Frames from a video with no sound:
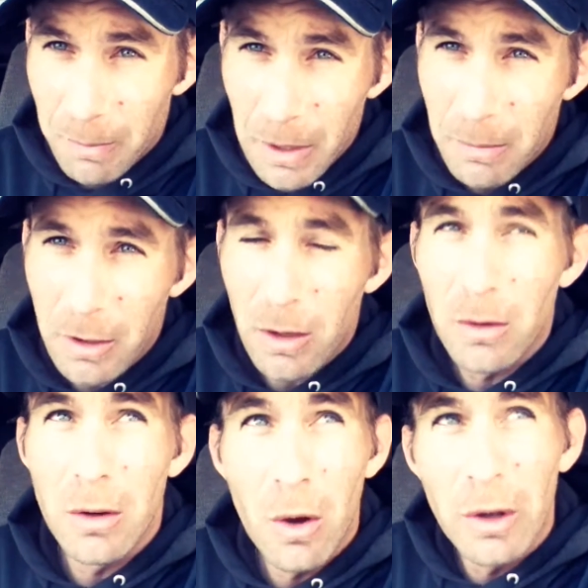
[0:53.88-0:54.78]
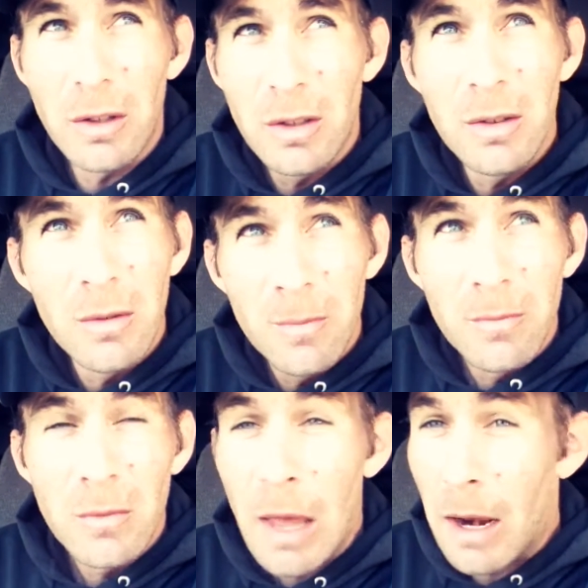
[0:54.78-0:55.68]
people don't know it,
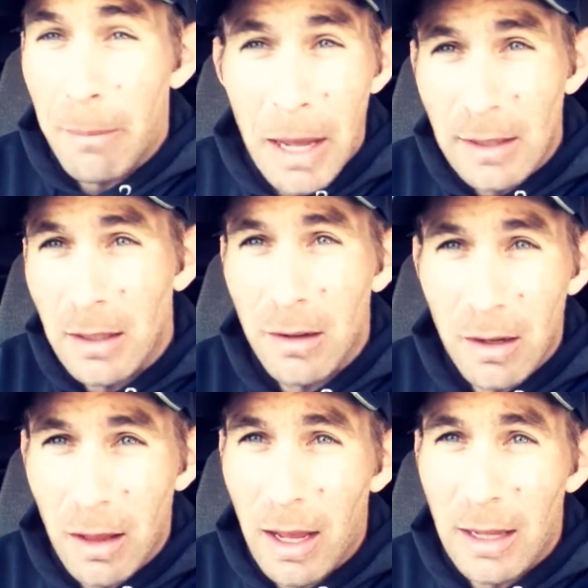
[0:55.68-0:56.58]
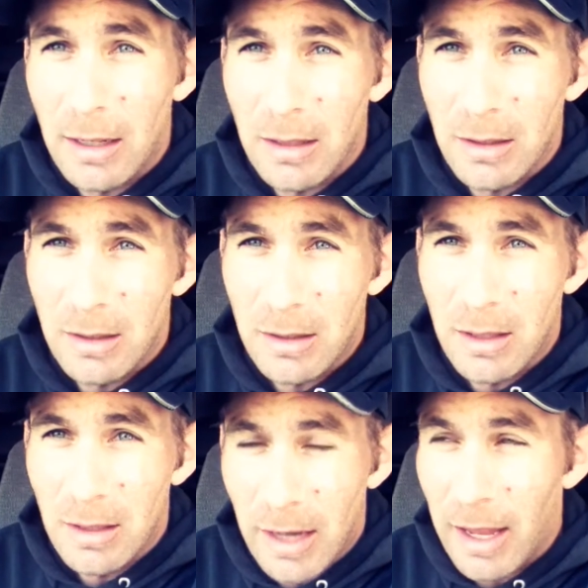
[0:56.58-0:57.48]
that imaginary line doesn't
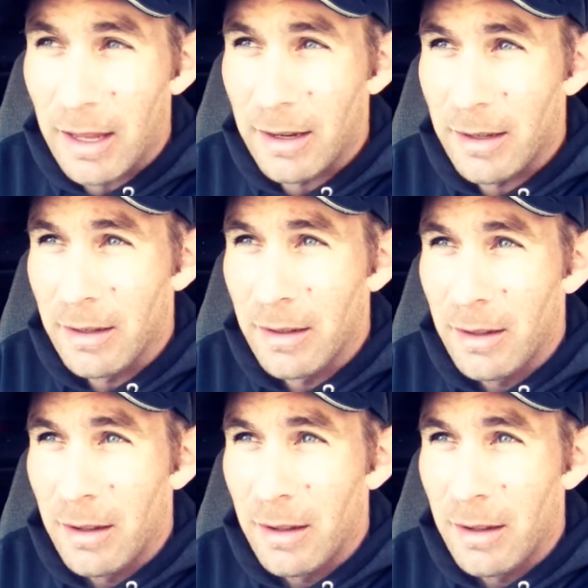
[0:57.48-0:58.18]
contain